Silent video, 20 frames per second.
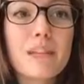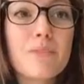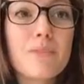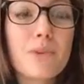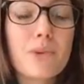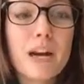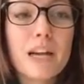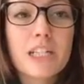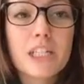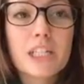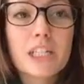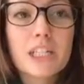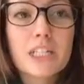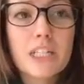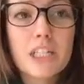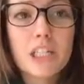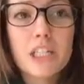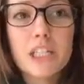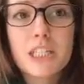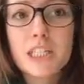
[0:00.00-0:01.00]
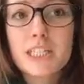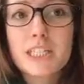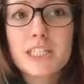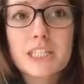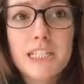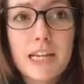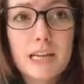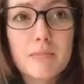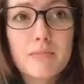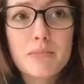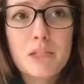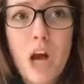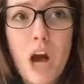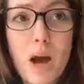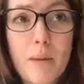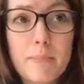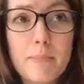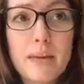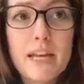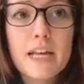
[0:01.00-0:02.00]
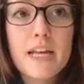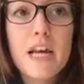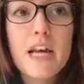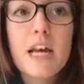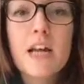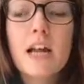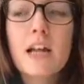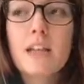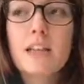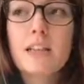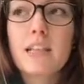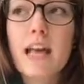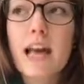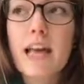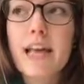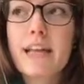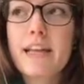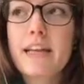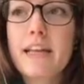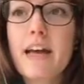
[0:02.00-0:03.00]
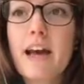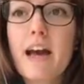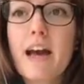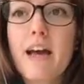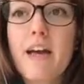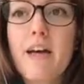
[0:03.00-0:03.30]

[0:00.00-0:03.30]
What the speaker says: if you guys are teaching the same topic, like